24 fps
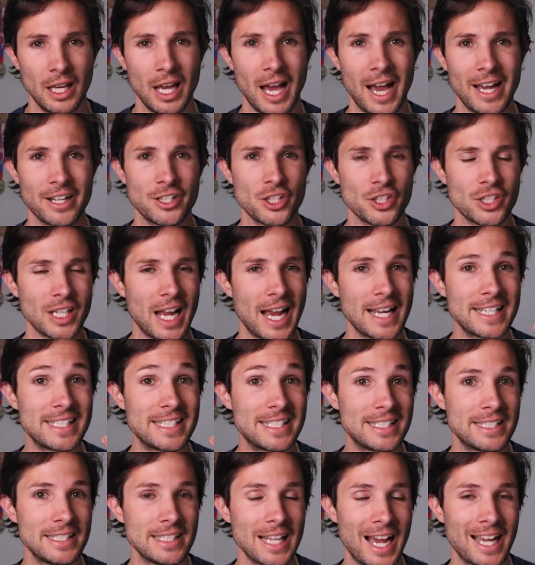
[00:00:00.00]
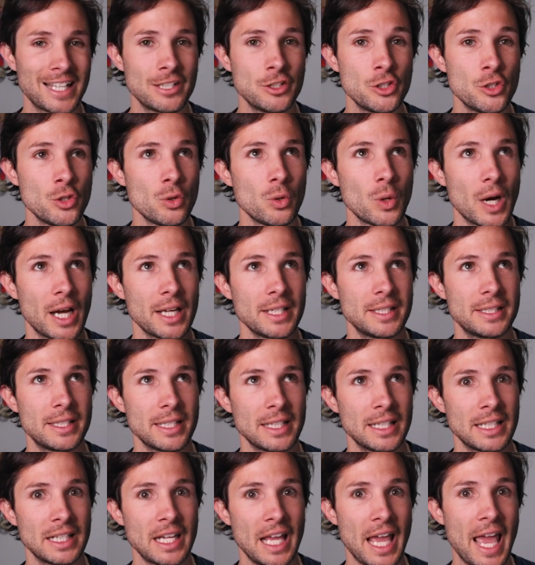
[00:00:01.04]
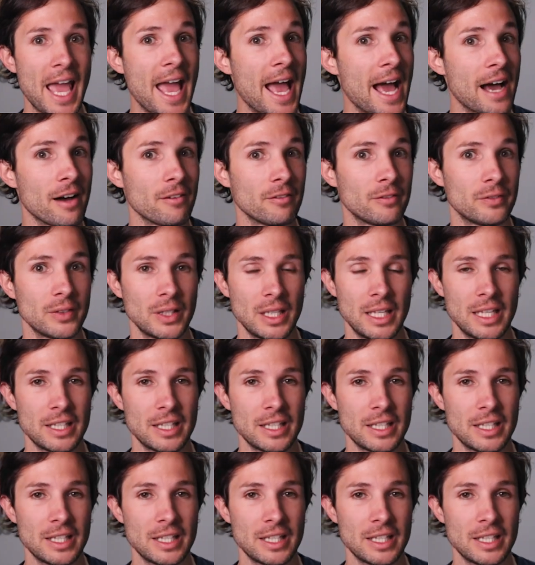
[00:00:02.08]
I just I I knew I didn't have